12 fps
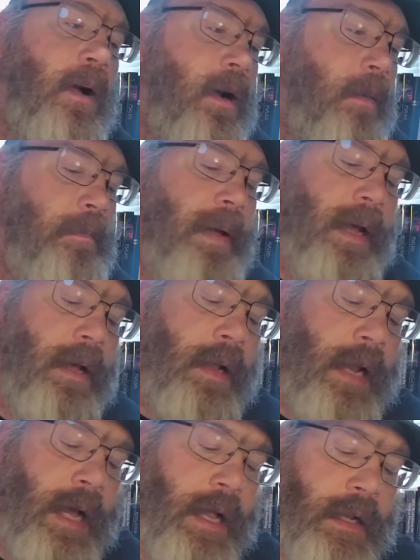our
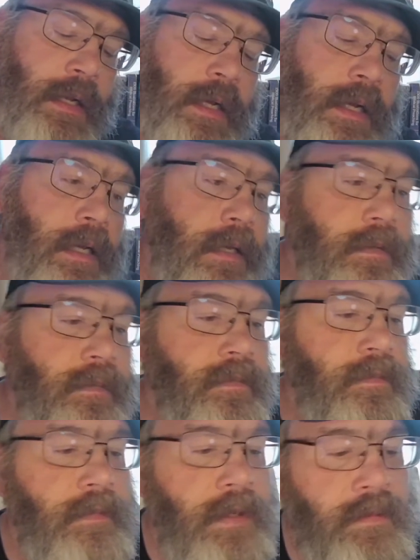parallel,
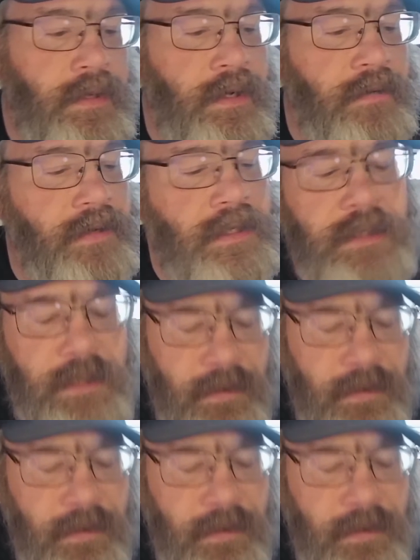I wonder if it's